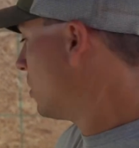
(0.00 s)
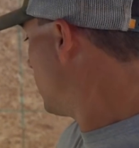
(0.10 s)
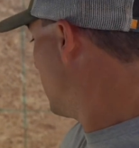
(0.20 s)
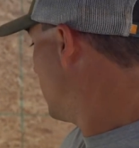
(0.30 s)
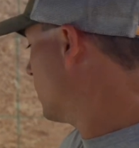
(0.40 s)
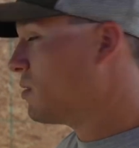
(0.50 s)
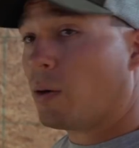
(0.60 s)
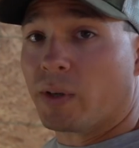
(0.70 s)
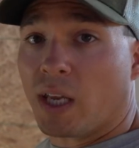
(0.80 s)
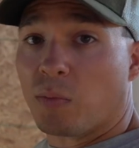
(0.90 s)

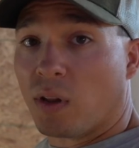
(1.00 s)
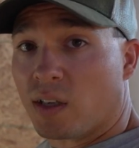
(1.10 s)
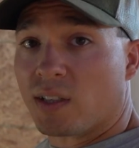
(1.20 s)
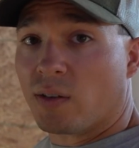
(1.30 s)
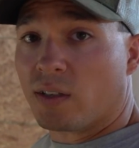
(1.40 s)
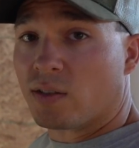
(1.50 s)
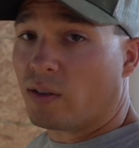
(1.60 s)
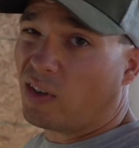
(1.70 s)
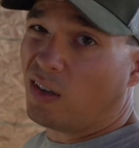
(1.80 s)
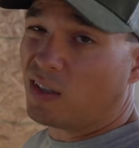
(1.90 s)
double gang plugs out here, so
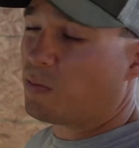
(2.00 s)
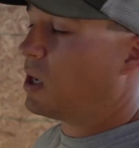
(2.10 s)
I've got lots of